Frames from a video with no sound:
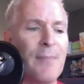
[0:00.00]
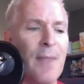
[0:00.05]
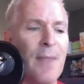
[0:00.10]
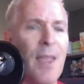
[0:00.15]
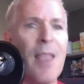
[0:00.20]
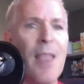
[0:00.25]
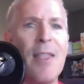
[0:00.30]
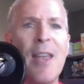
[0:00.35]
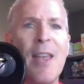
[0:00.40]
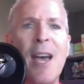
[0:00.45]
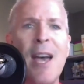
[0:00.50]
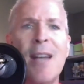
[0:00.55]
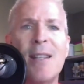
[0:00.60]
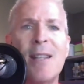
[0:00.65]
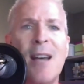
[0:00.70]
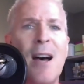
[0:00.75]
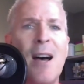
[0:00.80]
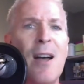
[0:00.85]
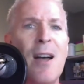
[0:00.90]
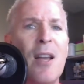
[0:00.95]
that
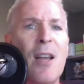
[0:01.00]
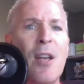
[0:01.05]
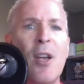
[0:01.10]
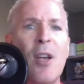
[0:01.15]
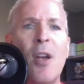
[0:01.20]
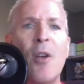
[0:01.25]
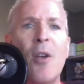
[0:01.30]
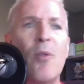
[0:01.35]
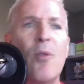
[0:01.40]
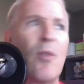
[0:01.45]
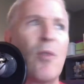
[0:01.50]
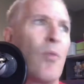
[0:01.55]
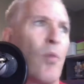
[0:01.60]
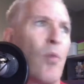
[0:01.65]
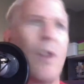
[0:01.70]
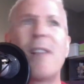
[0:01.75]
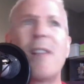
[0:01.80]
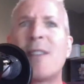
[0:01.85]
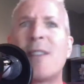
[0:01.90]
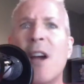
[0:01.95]
uh,
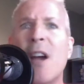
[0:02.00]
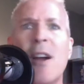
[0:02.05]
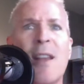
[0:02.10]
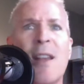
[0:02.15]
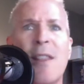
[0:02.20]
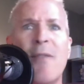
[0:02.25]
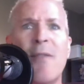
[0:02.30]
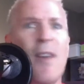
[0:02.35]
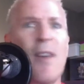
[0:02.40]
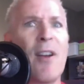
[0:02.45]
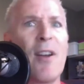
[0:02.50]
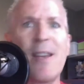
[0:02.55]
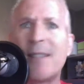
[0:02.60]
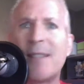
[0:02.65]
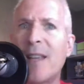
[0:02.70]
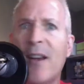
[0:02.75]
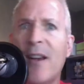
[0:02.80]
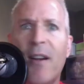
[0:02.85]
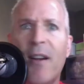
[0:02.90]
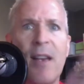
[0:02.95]
really target the
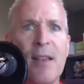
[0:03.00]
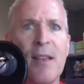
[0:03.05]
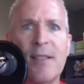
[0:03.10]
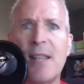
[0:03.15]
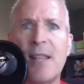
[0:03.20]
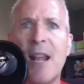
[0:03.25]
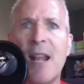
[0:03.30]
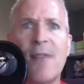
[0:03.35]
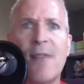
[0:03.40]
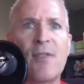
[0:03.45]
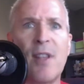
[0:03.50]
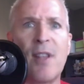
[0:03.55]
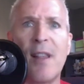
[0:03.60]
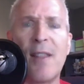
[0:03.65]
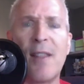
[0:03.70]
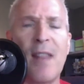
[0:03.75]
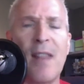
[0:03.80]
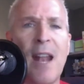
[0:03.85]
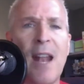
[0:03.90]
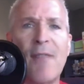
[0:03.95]
various areas that I've uh,
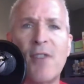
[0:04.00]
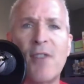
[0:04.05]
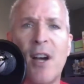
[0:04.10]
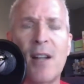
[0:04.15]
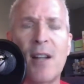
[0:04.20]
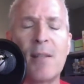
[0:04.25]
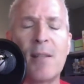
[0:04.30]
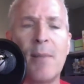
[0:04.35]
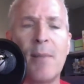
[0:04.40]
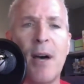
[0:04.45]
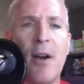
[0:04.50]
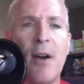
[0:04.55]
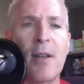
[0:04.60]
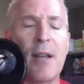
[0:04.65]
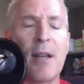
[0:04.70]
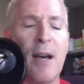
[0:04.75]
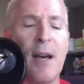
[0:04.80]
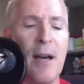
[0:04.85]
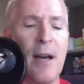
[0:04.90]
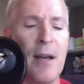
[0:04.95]
that I've talked about
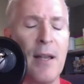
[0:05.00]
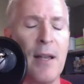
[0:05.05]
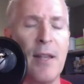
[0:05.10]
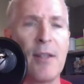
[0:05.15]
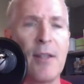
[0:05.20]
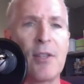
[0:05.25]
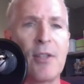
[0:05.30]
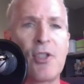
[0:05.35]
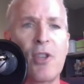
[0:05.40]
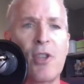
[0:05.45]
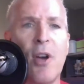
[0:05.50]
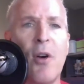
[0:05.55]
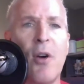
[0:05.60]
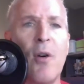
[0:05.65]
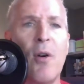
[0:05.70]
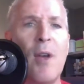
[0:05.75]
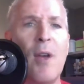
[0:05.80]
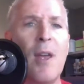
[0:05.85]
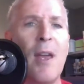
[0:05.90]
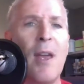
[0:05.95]
uh, in this
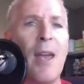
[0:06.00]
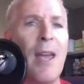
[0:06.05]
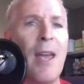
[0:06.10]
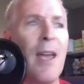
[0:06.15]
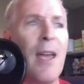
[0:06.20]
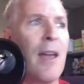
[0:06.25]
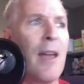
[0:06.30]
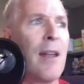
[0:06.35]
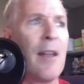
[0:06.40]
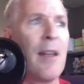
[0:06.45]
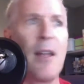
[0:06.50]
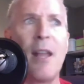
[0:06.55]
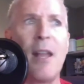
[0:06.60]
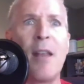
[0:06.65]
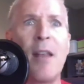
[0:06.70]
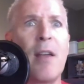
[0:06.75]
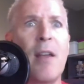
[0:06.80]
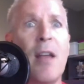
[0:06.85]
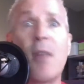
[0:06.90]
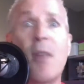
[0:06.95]
show, and
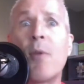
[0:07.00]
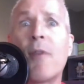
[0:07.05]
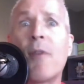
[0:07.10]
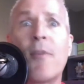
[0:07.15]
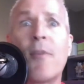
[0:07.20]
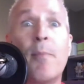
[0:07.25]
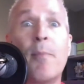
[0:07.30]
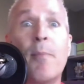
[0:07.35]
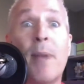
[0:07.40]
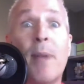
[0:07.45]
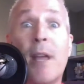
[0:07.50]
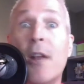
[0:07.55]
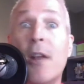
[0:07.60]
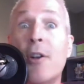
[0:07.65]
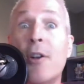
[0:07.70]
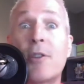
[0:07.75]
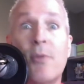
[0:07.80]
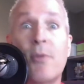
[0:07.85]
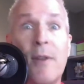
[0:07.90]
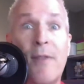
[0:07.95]
any, anywhere from
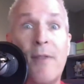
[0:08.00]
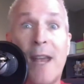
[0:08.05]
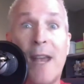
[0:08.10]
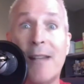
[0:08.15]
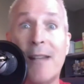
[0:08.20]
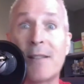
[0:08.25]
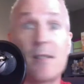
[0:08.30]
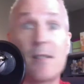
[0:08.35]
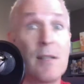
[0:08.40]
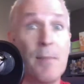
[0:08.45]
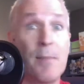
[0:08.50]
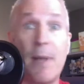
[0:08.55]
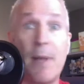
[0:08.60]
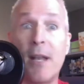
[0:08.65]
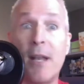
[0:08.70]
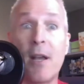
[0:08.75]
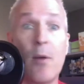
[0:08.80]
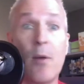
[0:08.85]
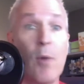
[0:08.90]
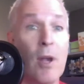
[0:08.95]
beginner to advanced,
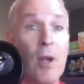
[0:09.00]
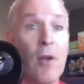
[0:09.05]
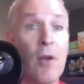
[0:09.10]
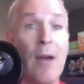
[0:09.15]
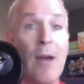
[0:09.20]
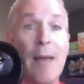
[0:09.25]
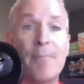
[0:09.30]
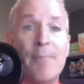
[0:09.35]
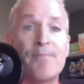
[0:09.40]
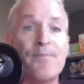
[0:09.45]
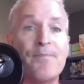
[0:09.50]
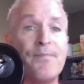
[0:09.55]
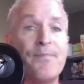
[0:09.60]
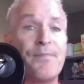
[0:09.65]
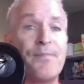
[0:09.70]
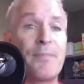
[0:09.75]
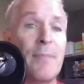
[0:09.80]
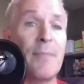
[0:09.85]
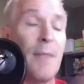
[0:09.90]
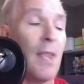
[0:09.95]
depending on where you're at.
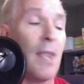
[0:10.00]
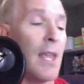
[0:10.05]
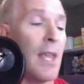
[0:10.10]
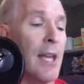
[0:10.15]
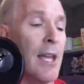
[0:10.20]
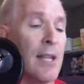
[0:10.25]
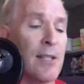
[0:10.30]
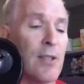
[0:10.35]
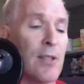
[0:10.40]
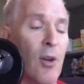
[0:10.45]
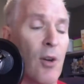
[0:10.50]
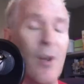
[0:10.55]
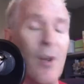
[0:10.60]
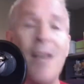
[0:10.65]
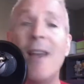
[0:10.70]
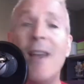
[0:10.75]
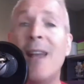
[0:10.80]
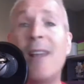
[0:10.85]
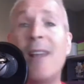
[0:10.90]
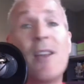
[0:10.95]
And so,
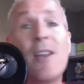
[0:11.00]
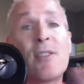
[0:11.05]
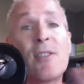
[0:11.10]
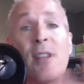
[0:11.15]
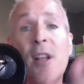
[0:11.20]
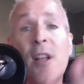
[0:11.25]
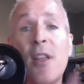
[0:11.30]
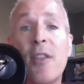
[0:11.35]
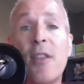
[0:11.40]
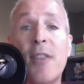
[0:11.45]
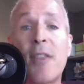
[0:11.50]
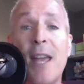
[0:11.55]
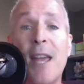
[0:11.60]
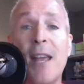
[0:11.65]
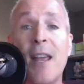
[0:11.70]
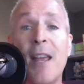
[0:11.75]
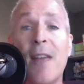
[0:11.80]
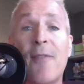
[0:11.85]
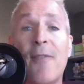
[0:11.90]
and here's another thing: if